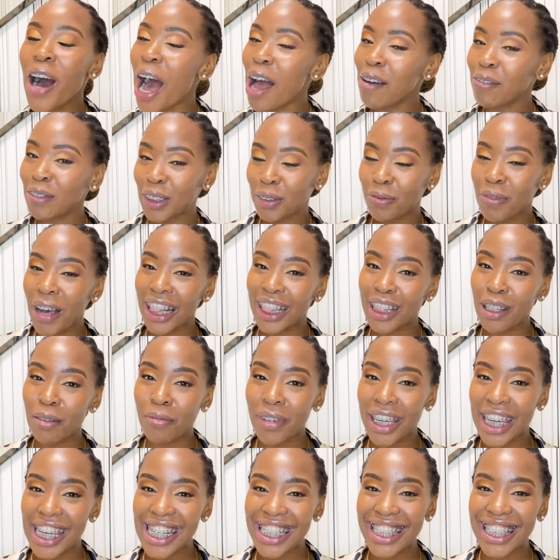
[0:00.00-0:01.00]
I'm Smakim
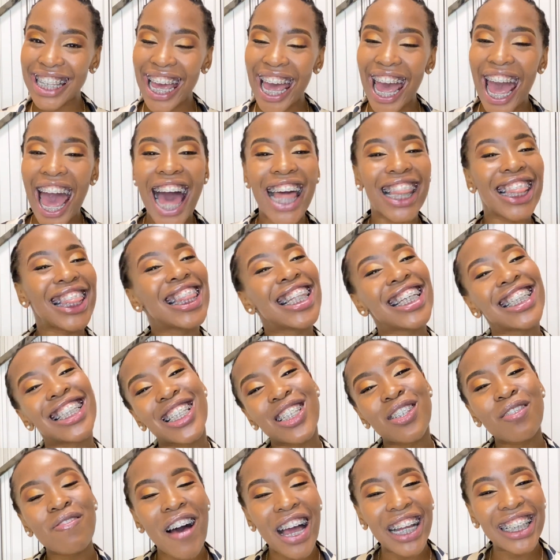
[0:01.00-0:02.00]
Kize and this
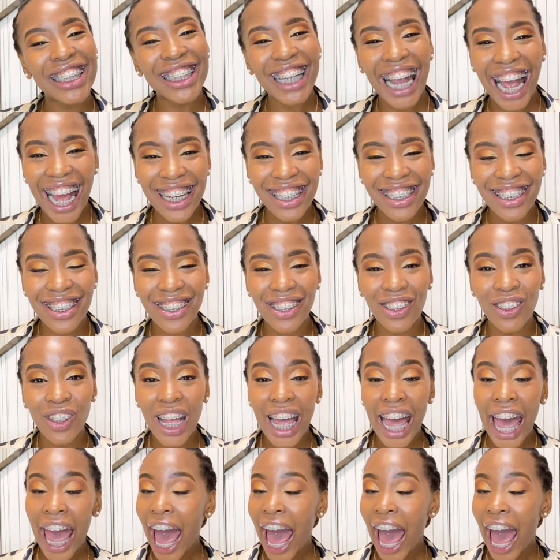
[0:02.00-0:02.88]
is my channel.